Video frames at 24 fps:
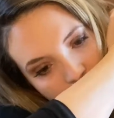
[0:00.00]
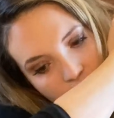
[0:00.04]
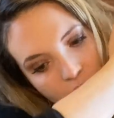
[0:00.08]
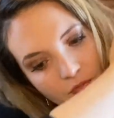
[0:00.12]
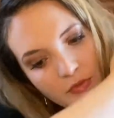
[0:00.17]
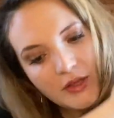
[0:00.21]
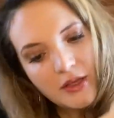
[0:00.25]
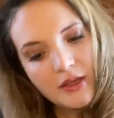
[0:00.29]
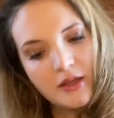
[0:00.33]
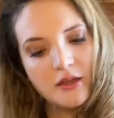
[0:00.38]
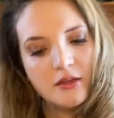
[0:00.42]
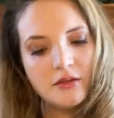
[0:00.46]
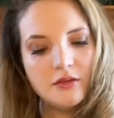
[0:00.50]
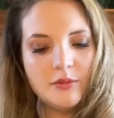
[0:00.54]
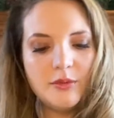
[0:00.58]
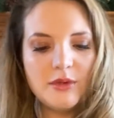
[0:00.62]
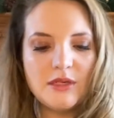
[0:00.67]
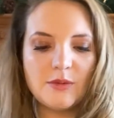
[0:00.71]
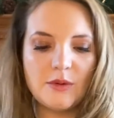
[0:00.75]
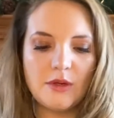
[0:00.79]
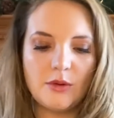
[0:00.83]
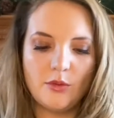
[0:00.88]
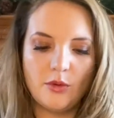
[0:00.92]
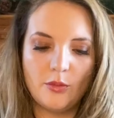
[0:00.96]
Yeah, I'm gonna
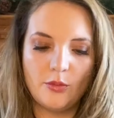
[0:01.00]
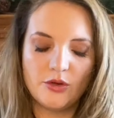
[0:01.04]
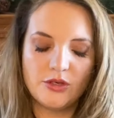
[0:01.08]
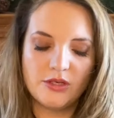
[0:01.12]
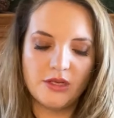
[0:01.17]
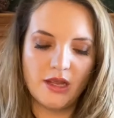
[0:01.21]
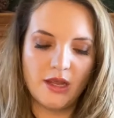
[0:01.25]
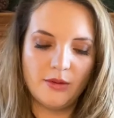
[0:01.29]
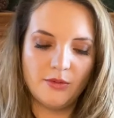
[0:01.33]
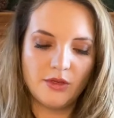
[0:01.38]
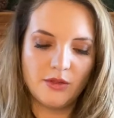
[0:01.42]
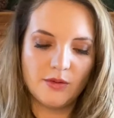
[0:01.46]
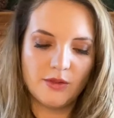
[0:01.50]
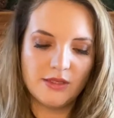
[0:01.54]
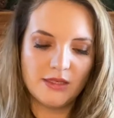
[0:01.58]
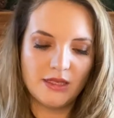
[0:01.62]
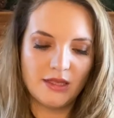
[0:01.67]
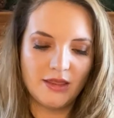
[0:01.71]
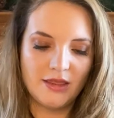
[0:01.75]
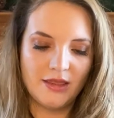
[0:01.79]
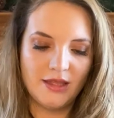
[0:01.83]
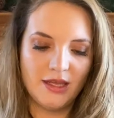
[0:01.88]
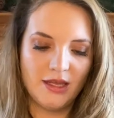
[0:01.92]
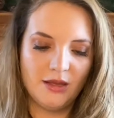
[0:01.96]
spray one more time just because
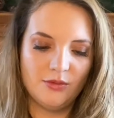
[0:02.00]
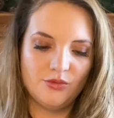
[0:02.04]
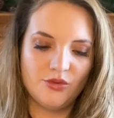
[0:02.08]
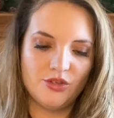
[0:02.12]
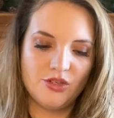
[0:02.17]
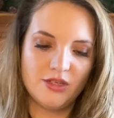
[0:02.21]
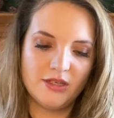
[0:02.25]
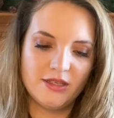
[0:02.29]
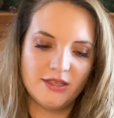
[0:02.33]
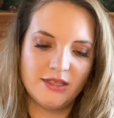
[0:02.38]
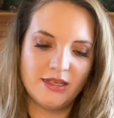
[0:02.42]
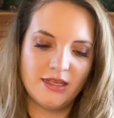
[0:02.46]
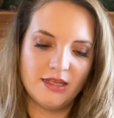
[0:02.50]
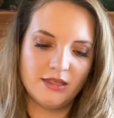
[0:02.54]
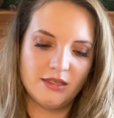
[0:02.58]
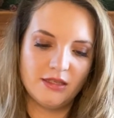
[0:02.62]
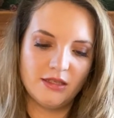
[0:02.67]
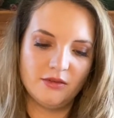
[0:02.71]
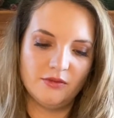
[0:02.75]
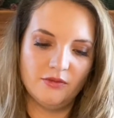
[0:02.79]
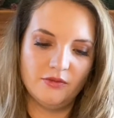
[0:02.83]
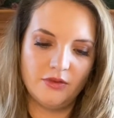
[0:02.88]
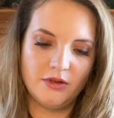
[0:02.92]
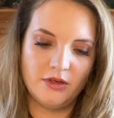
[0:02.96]
I think I'm just getting
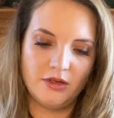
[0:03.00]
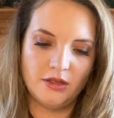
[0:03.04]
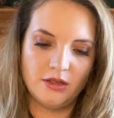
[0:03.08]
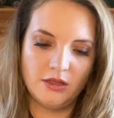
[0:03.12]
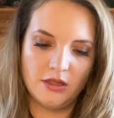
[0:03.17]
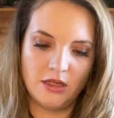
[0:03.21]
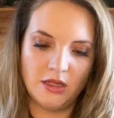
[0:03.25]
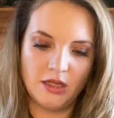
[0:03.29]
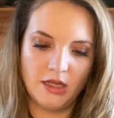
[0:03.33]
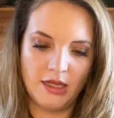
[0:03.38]
some vanilla.